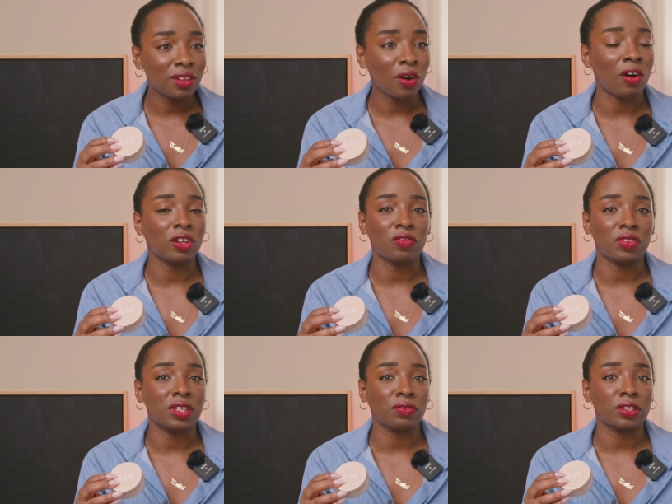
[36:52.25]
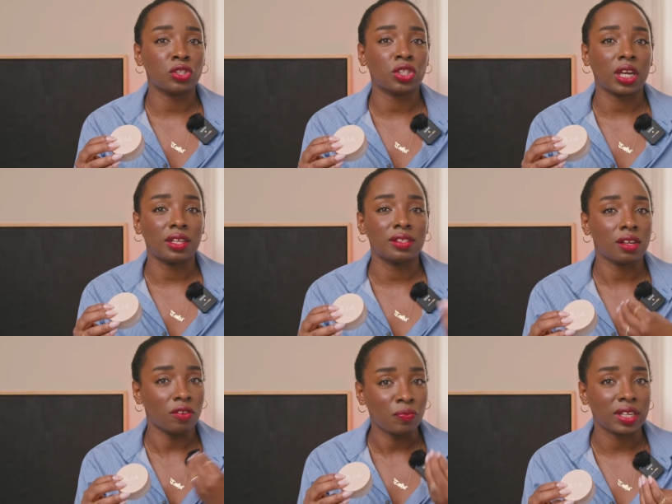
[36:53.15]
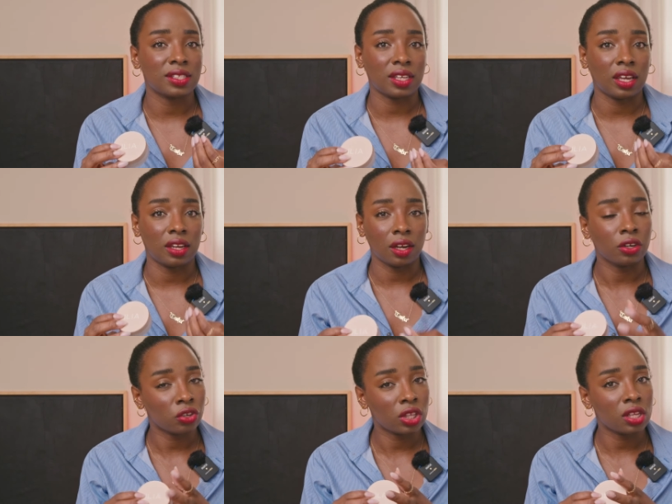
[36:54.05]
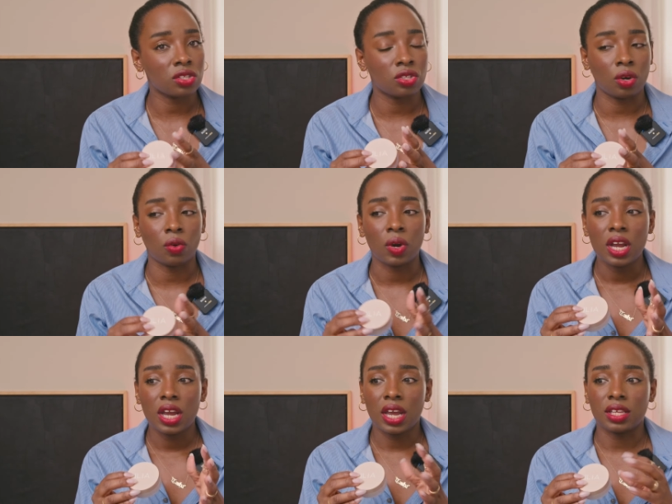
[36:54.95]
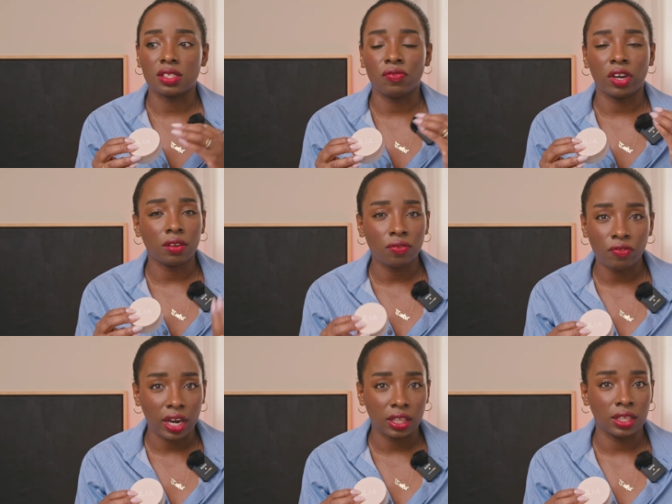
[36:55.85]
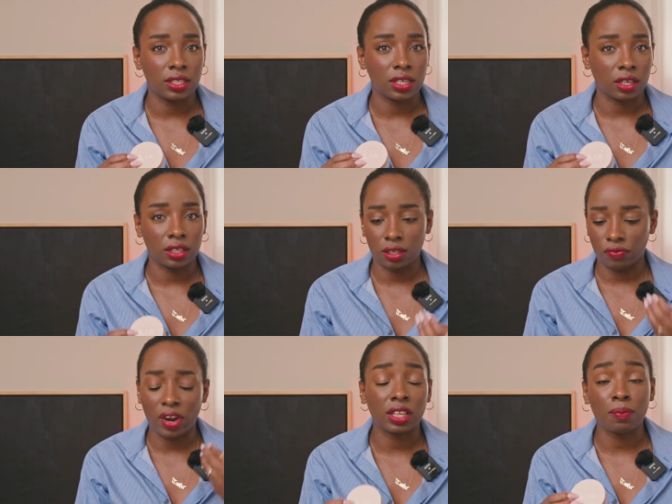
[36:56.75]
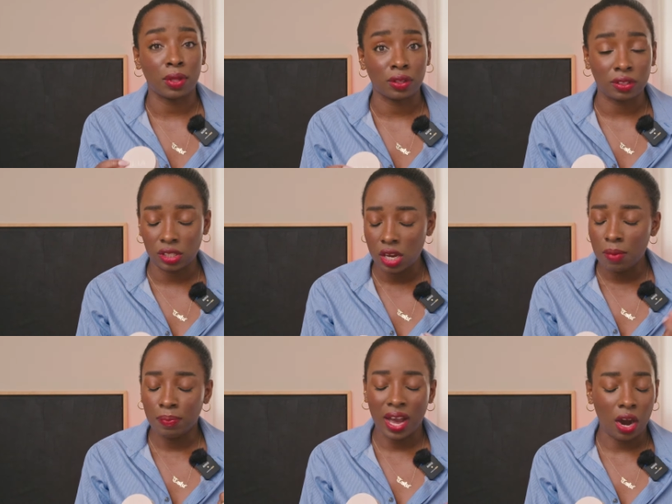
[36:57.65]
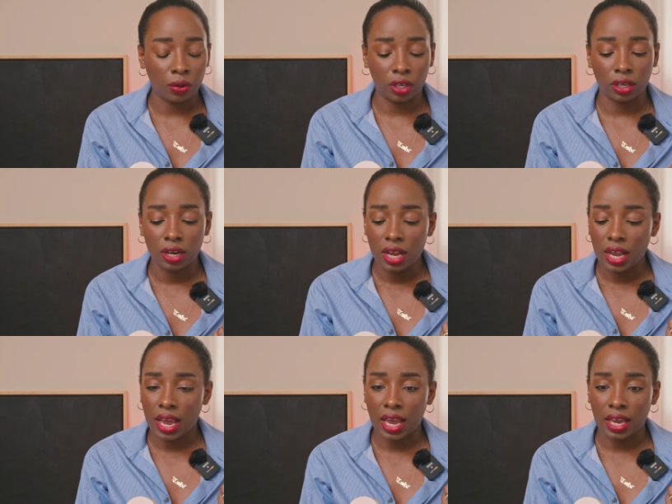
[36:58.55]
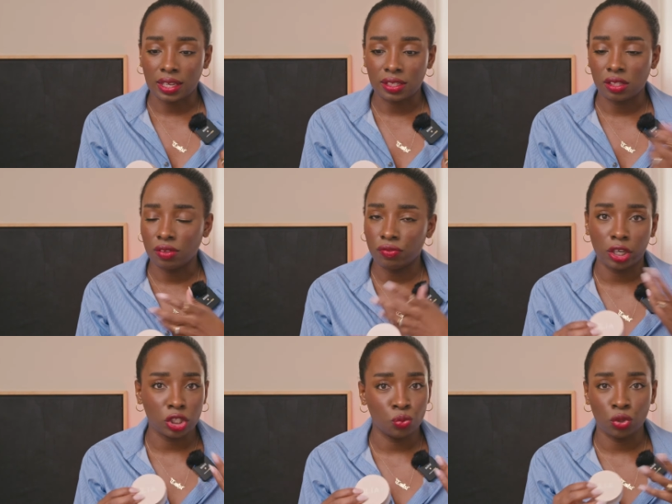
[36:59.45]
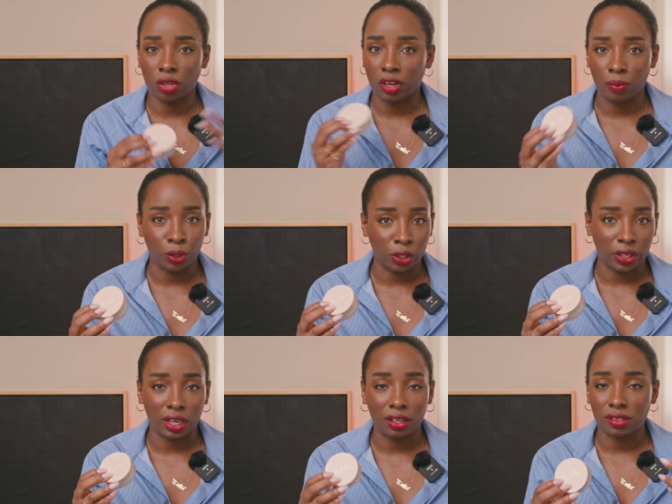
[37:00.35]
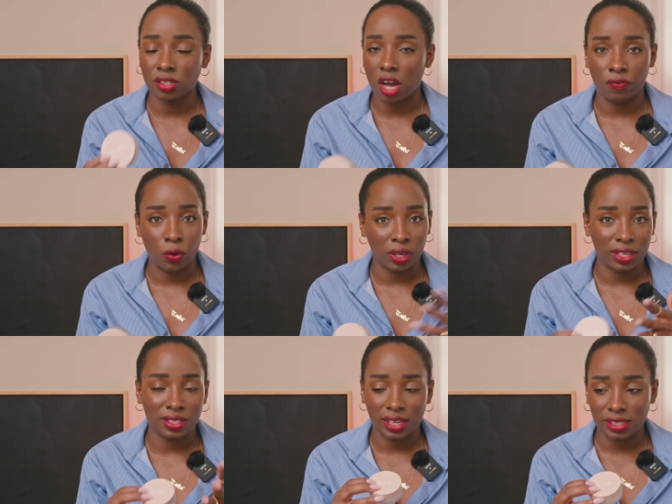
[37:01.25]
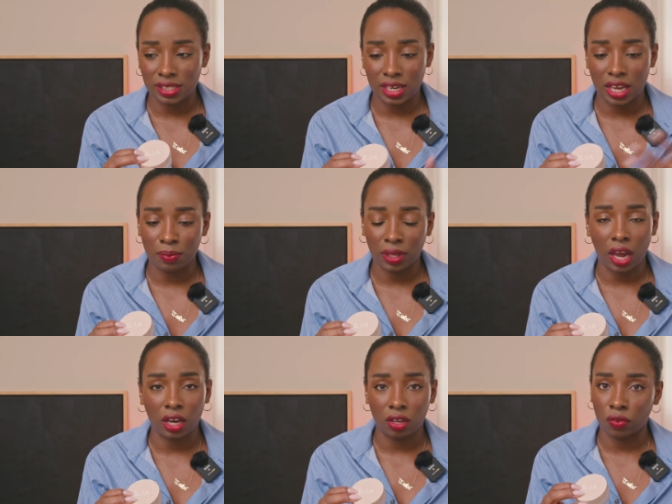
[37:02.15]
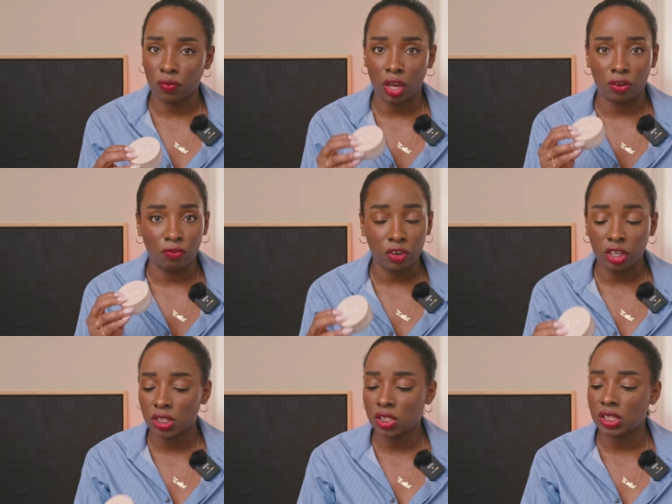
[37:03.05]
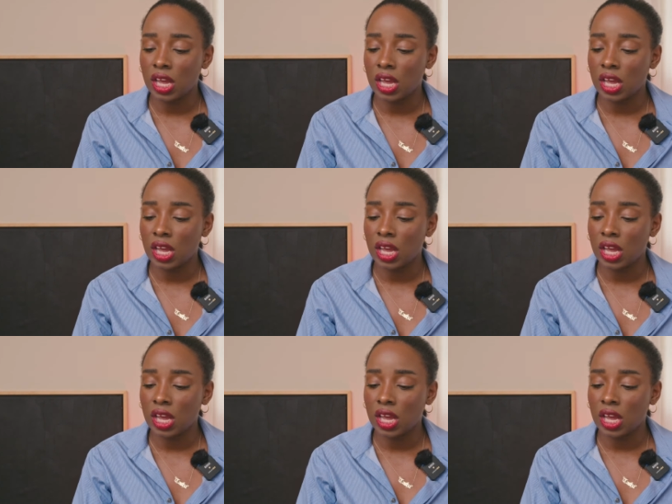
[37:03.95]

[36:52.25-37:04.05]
all of the different shades of my skin under this. So it's very finely done, finely milled powder and very smoothing, very blurring, soft focus as the name kind of infers.